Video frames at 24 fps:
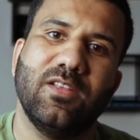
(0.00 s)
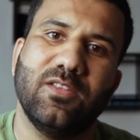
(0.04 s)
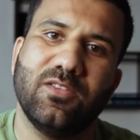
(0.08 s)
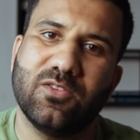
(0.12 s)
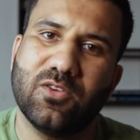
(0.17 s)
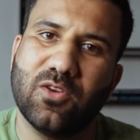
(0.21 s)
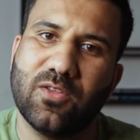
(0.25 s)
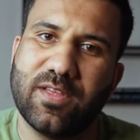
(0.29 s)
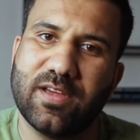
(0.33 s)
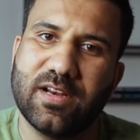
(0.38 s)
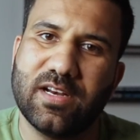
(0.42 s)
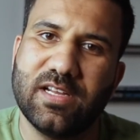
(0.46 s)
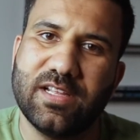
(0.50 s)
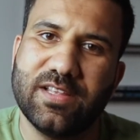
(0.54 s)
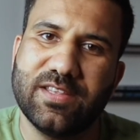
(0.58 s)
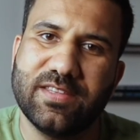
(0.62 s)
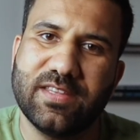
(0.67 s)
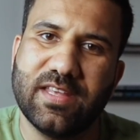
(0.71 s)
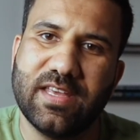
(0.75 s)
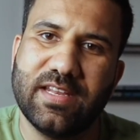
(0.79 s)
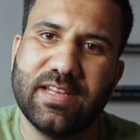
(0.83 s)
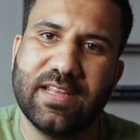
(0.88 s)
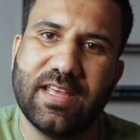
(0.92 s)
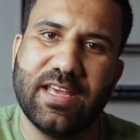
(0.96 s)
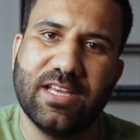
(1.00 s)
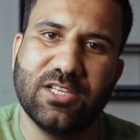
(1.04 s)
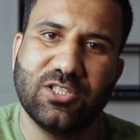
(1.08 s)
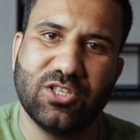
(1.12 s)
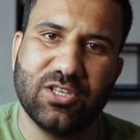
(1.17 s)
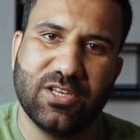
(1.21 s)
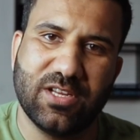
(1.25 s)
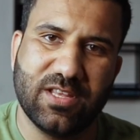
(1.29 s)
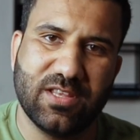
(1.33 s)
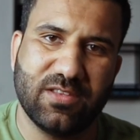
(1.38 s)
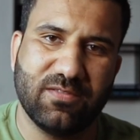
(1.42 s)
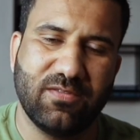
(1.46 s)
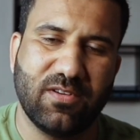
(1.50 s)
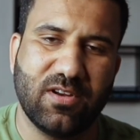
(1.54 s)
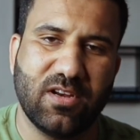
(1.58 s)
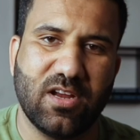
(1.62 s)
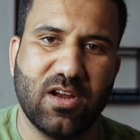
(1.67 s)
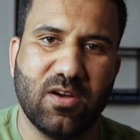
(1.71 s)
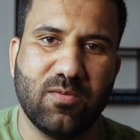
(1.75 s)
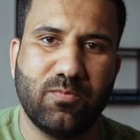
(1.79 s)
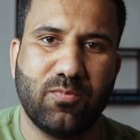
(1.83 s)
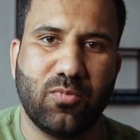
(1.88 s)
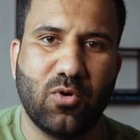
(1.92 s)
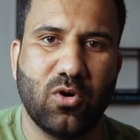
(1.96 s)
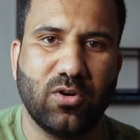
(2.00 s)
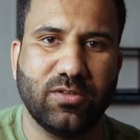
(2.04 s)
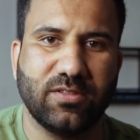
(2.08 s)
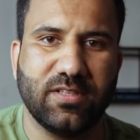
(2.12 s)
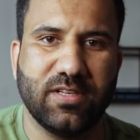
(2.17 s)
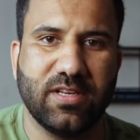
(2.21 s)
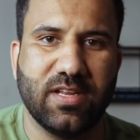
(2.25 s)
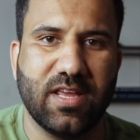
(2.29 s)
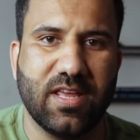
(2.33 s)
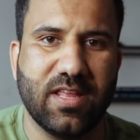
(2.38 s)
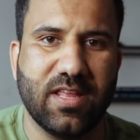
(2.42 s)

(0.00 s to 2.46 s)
So the real estate agent is very important